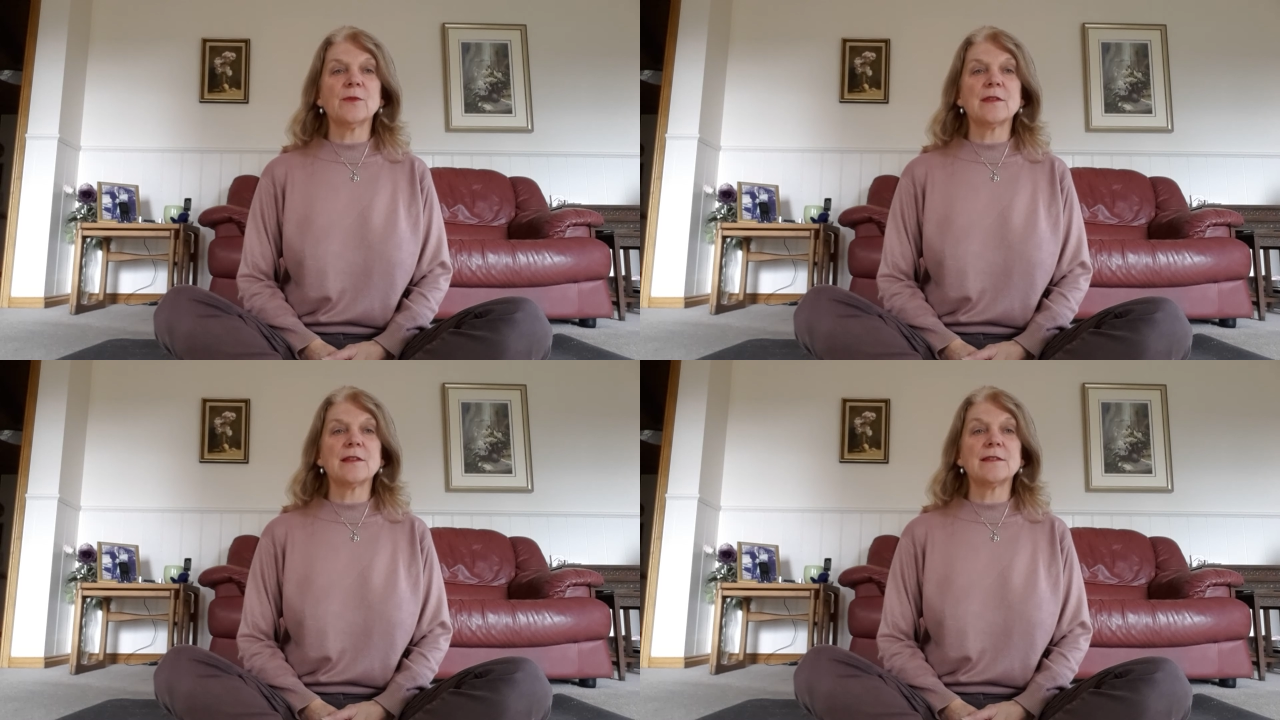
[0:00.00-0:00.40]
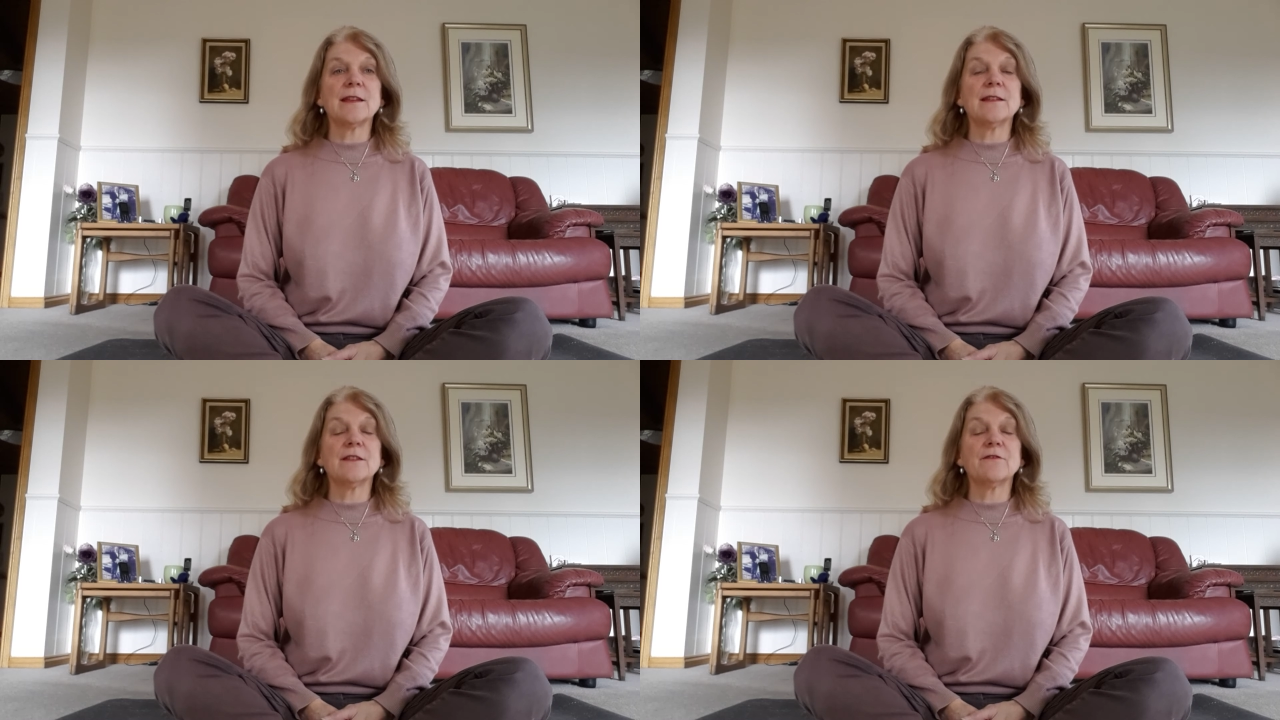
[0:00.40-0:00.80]
whether there's
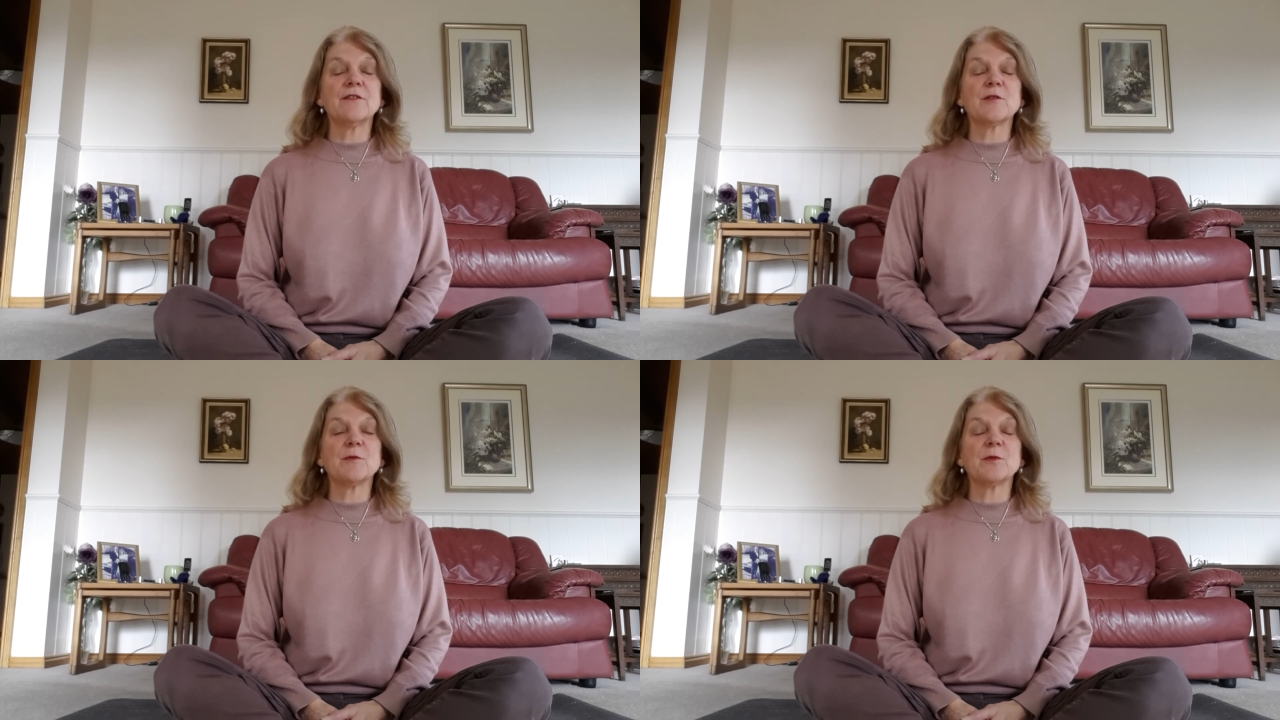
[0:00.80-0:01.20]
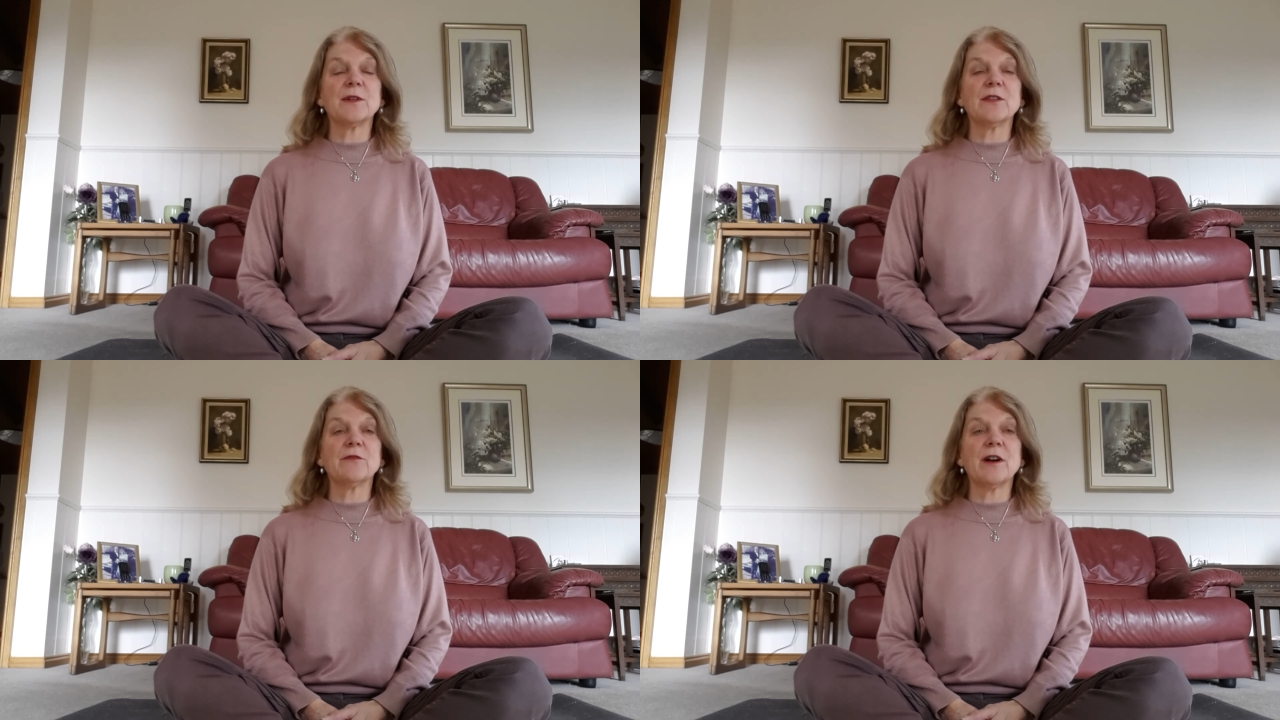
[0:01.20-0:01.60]
any difference
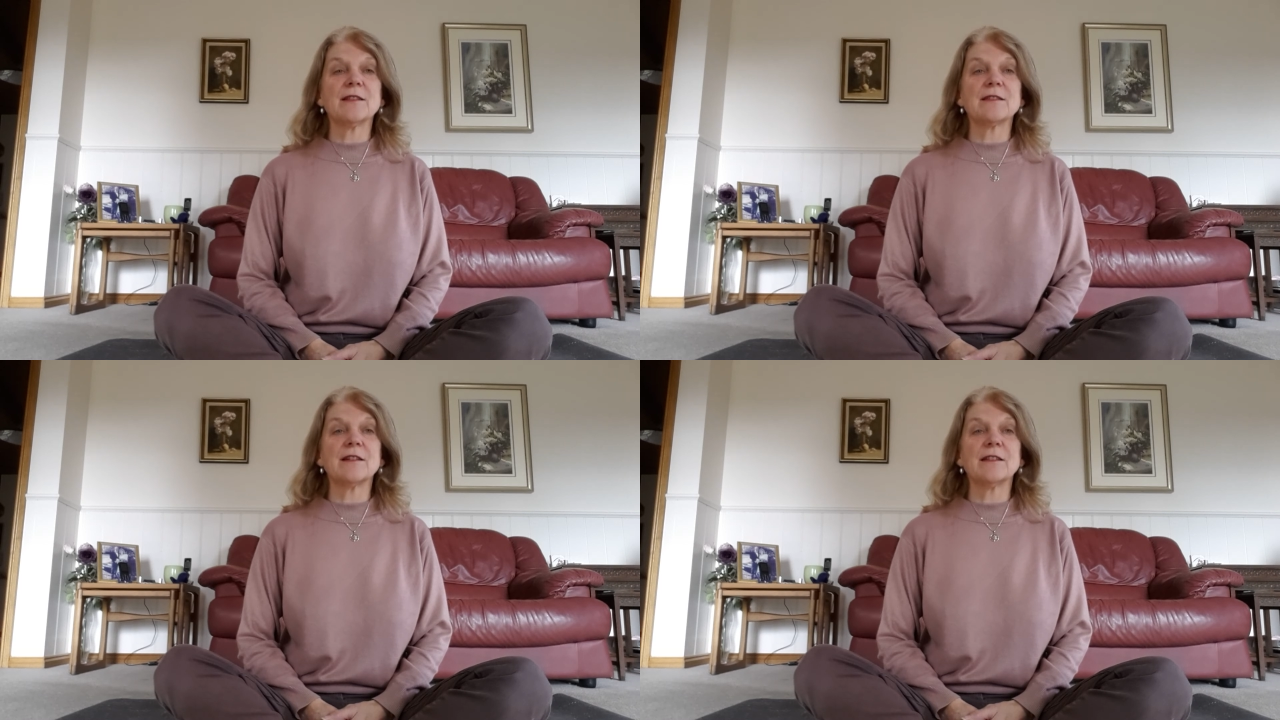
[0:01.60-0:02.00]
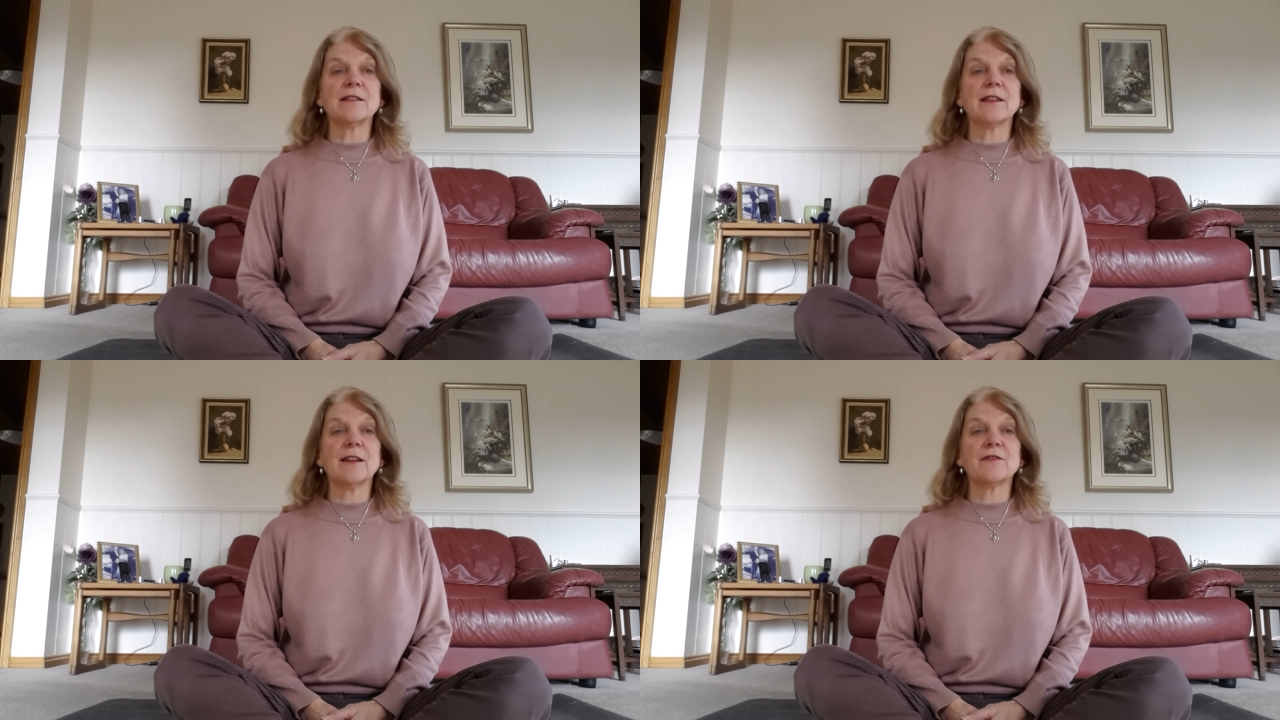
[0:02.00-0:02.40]
between the right side
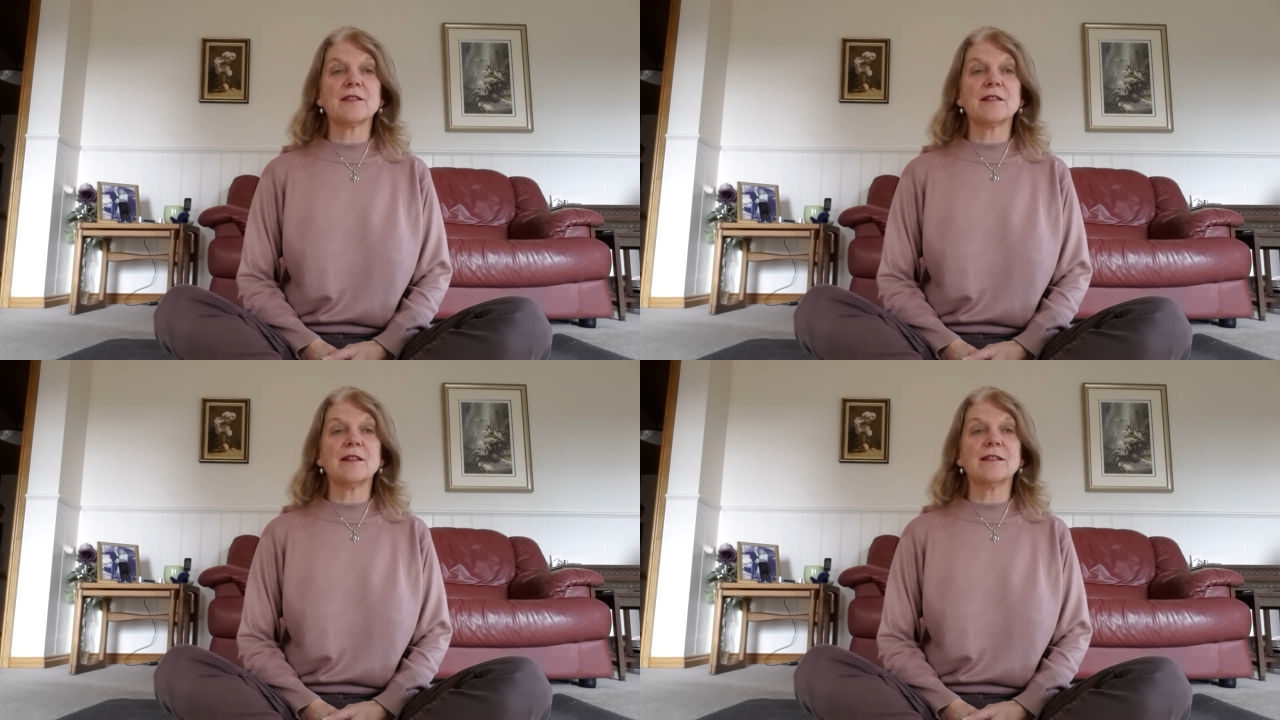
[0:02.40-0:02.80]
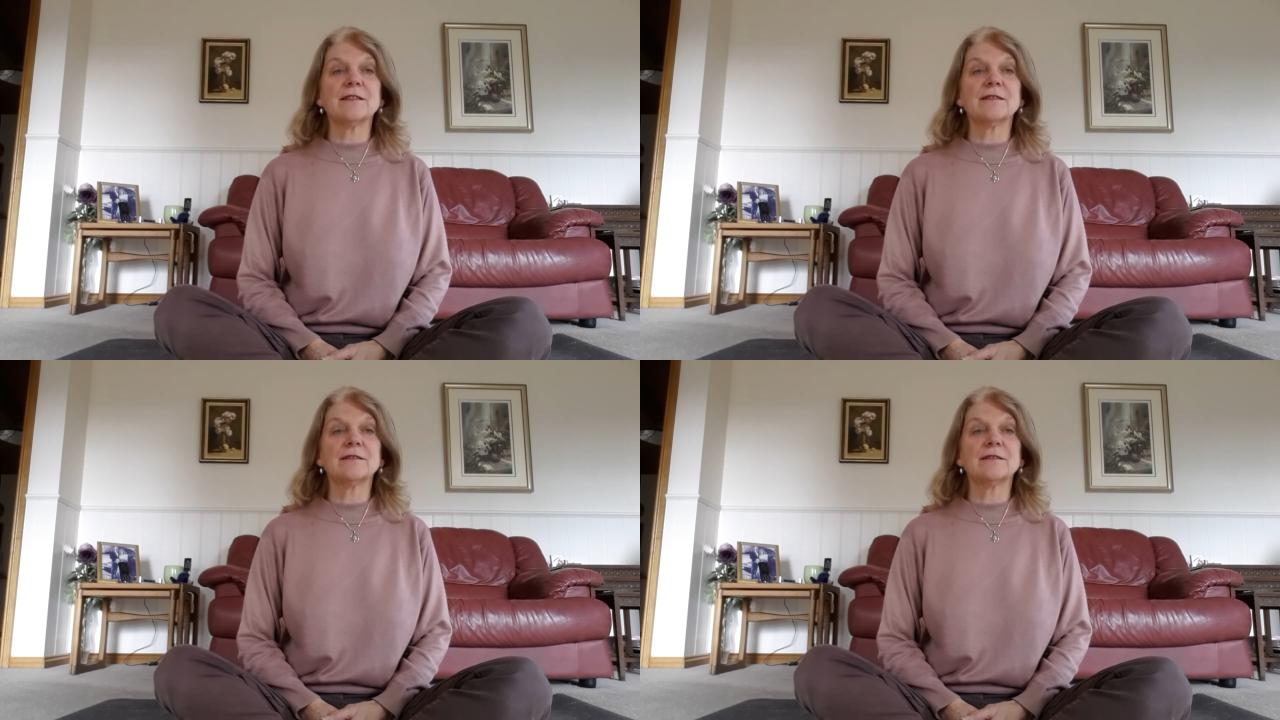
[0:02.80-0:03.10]
and the left side